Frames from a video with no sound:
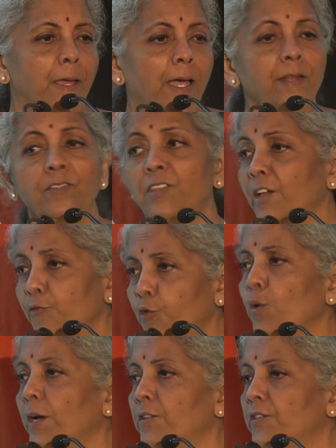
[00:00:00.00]
And
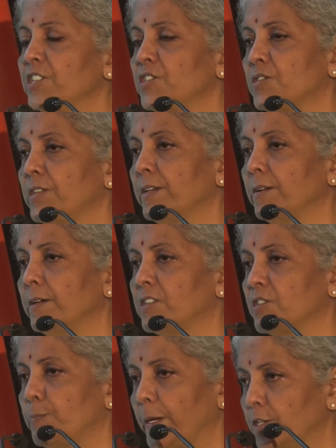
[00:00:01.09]
therefore, countries think it
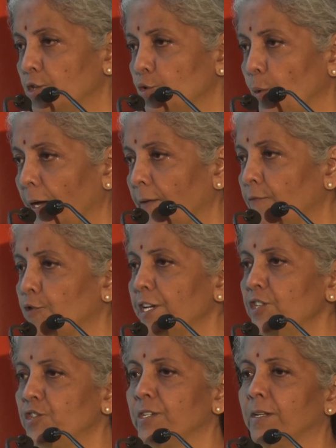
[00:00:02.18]
is better to have
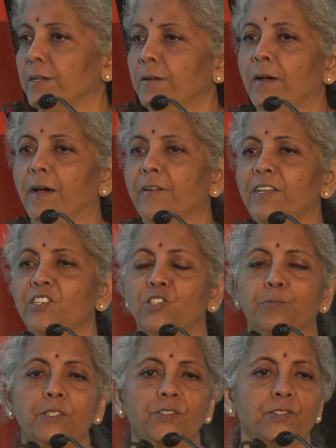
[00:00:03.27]
regional
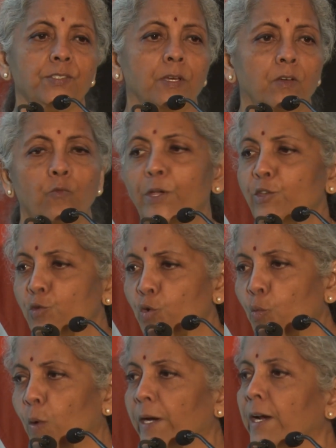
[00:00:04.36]
arrangements where you know
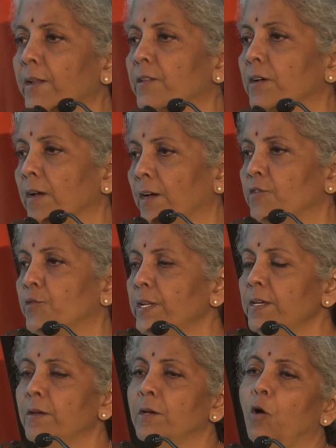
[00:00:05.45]
one another country,